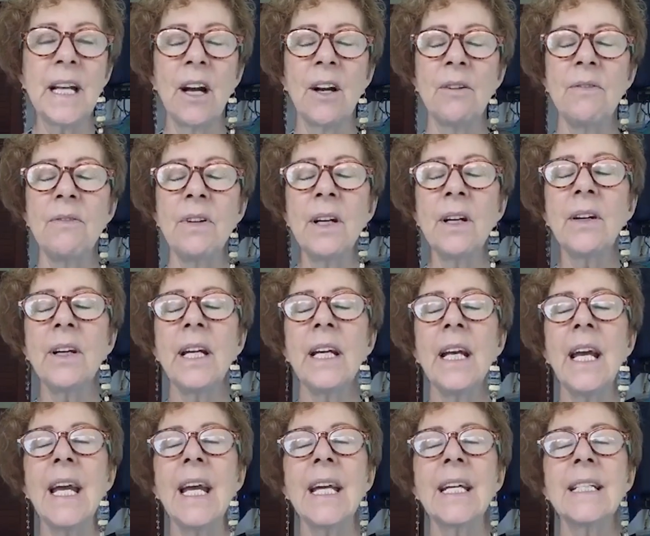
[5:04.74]
are
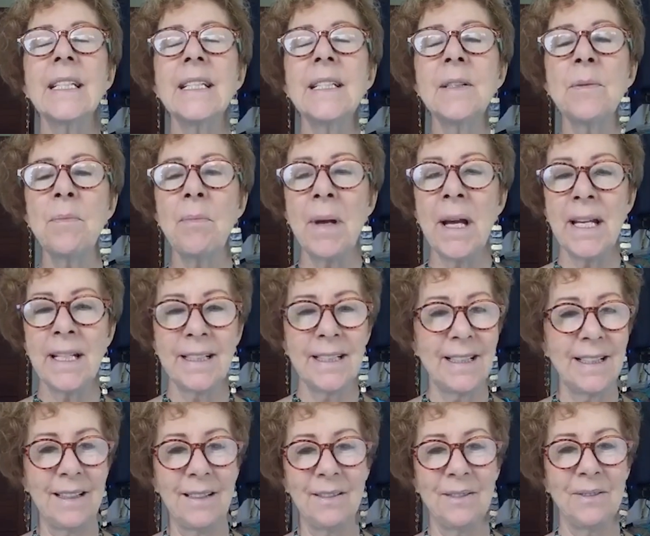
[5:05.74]
very
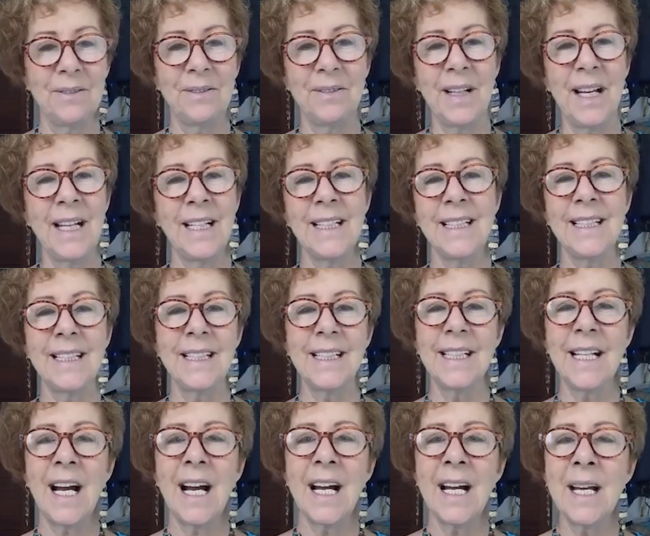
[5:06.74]
expansive, and it's a
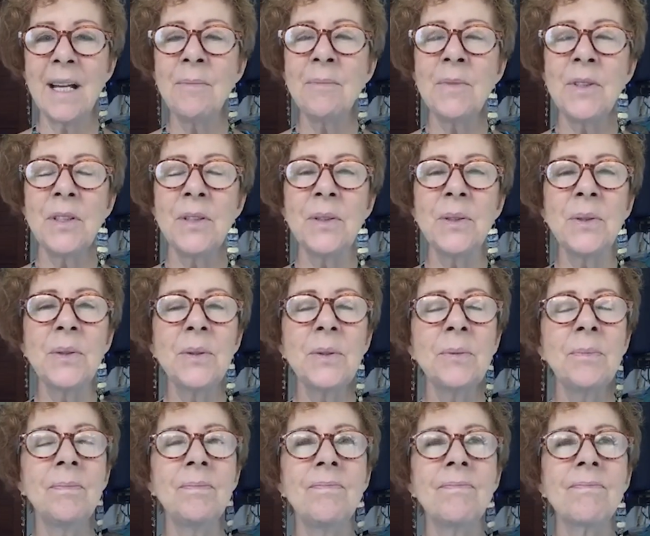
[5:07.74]
time to